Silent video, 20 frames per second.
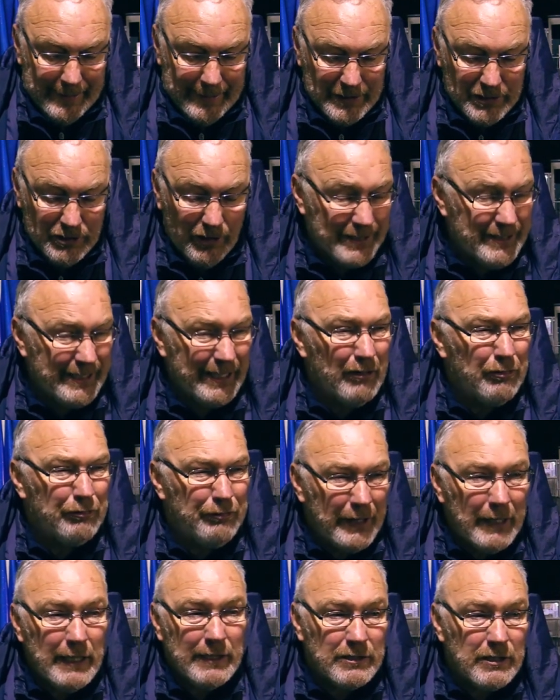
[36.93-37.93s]
started to get a
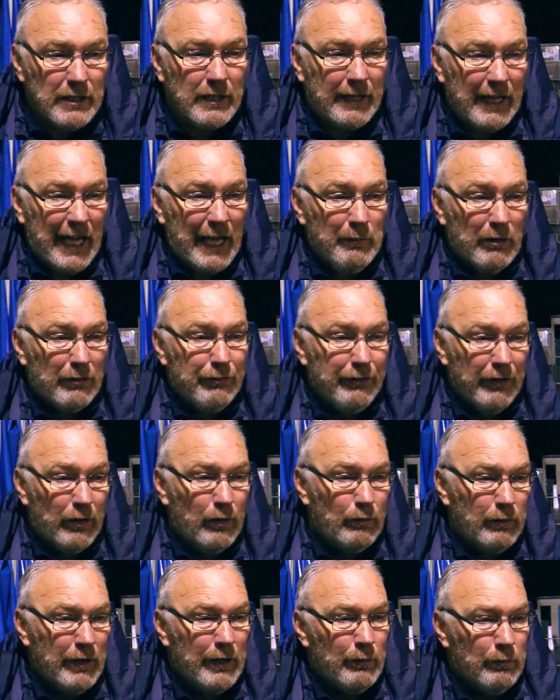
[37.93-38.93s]
feel into the game, I
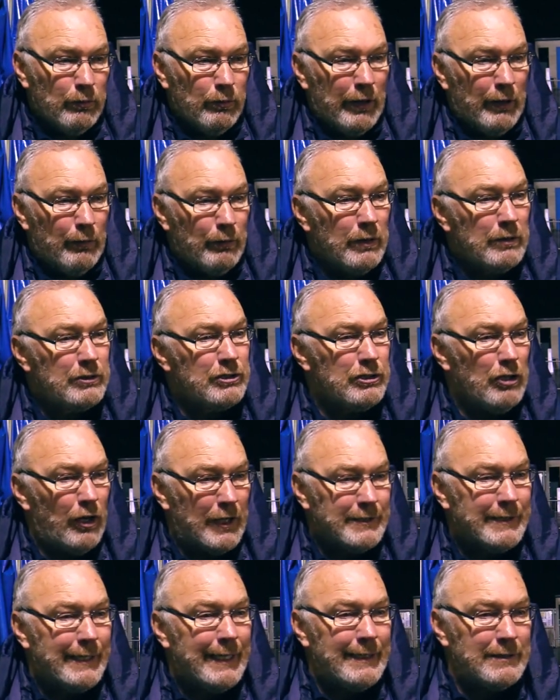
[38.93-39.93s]
felt we were
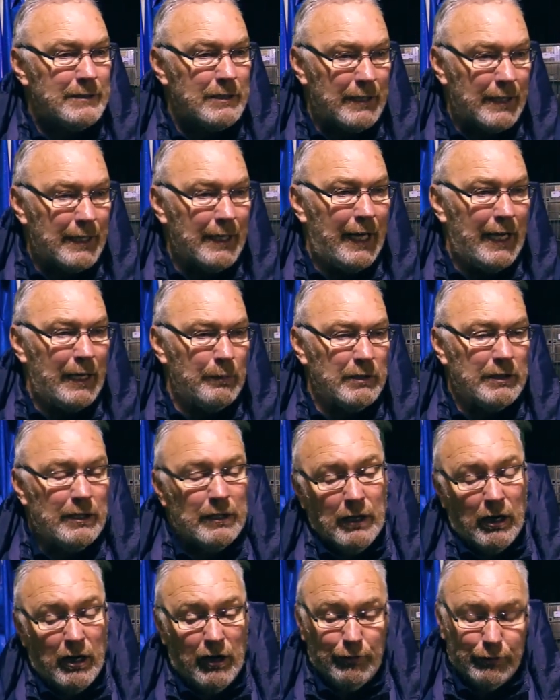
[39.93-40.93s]
starting to get into the game, and
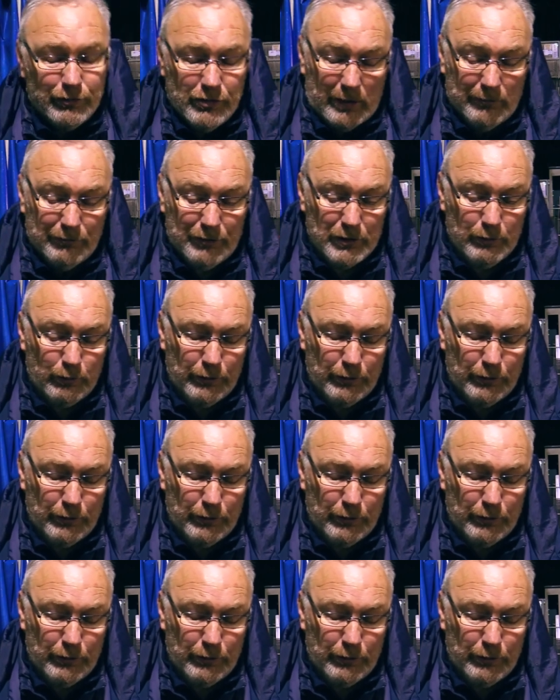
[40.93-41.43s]
then the half-time